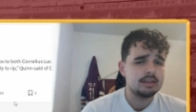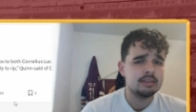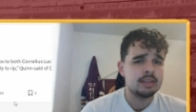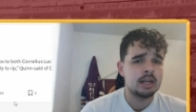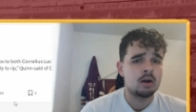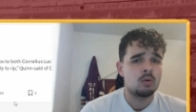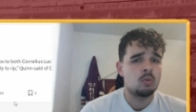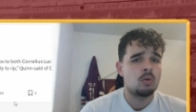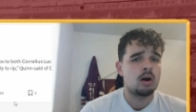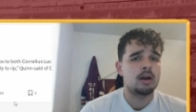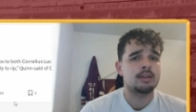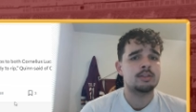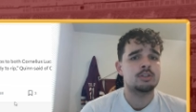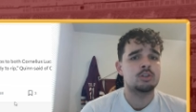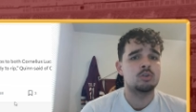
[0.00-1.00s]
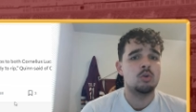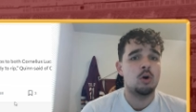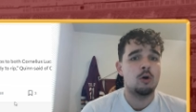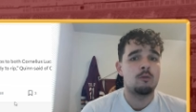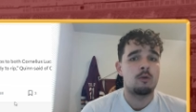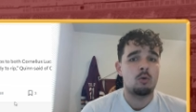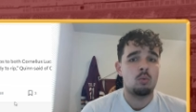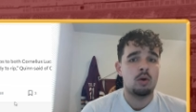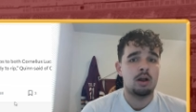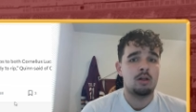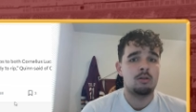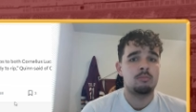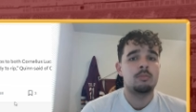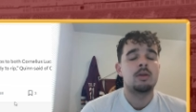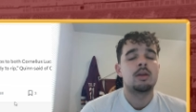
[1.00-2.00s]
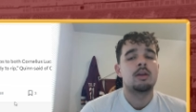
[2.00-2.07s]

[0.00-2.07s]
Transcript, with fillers: they don't want to overwhelm